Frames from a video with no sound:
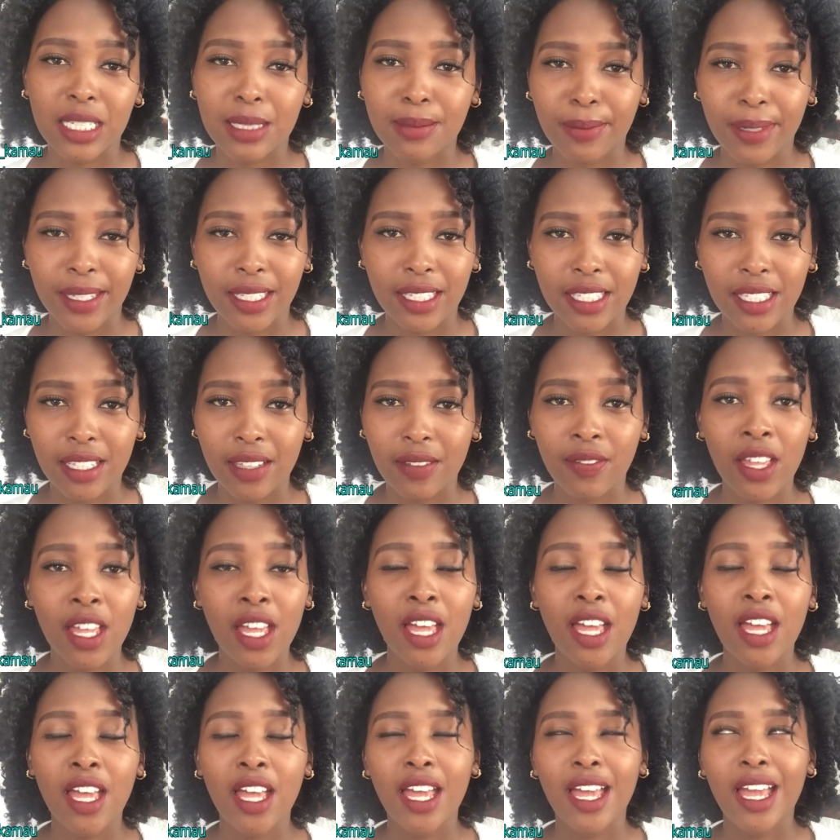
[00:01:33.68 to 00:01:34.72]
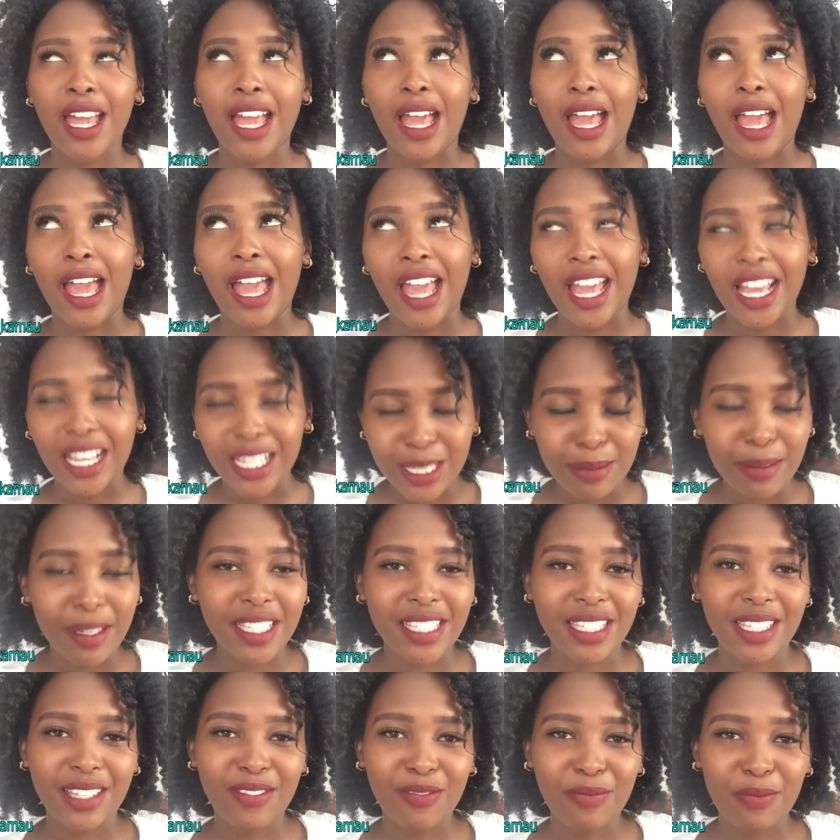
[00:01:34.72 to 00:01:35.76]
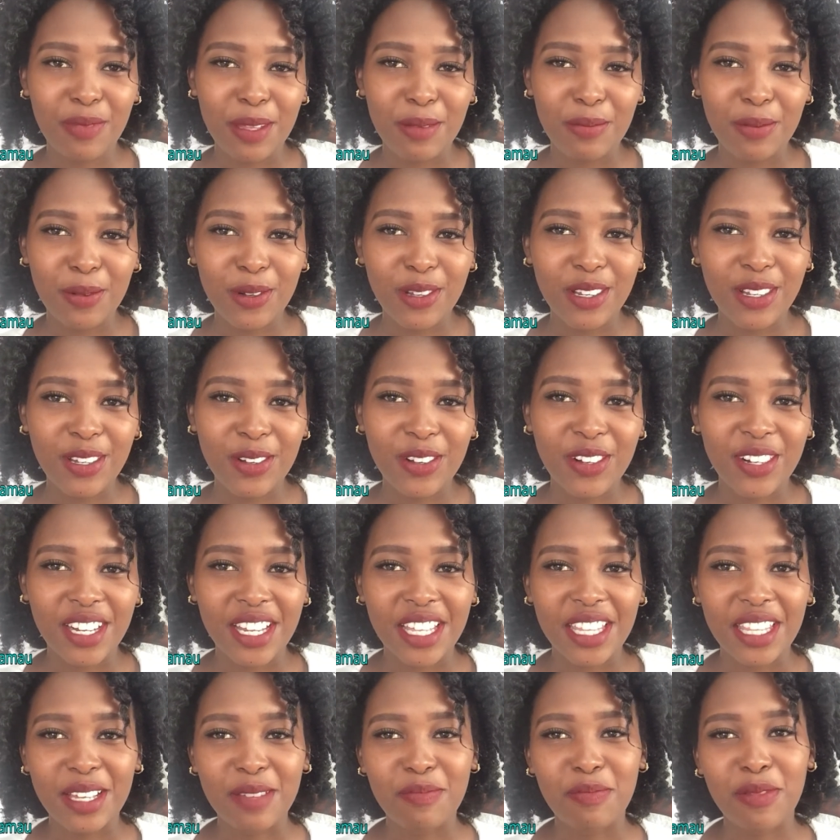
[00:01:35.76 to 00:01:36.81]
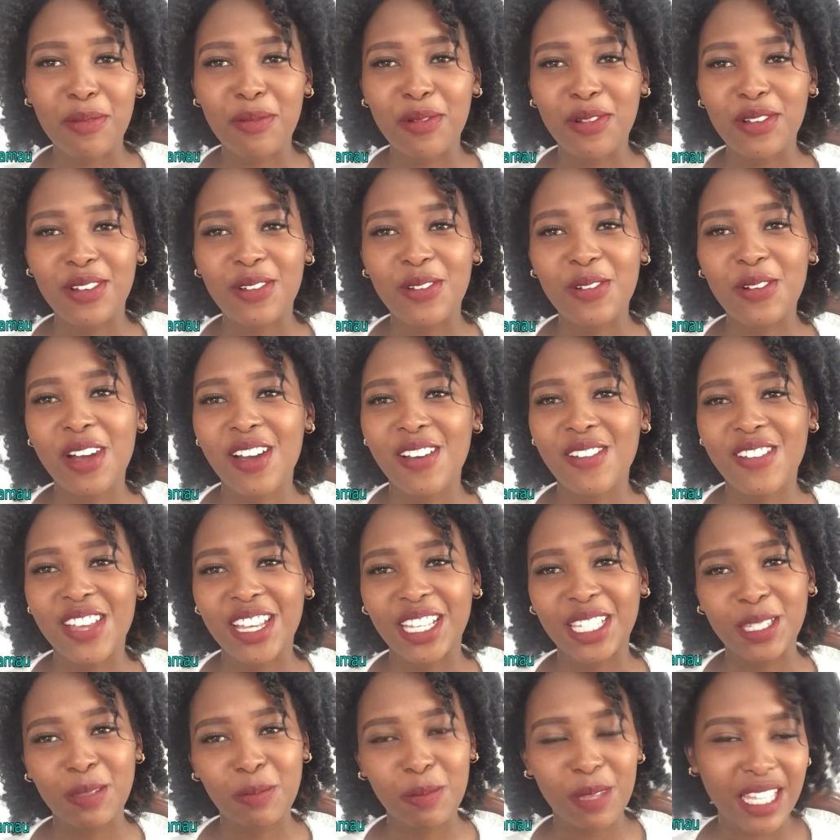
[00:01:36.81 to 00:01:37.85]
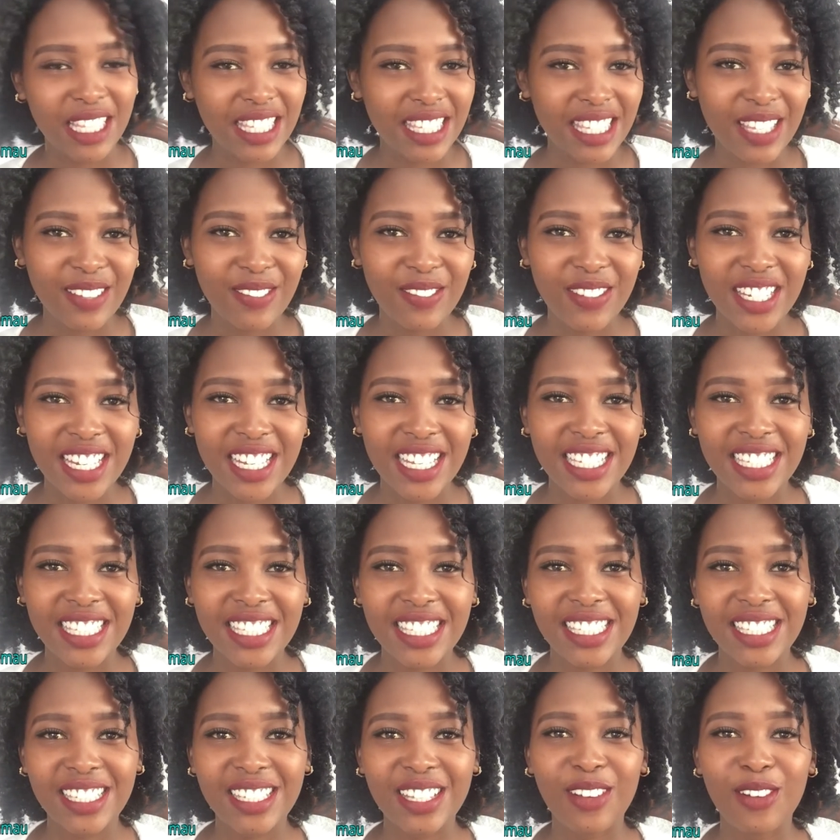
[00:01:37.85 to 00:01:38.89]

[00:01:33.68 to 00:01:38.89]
expensive. Expensive people, or other people who have expensive tastes,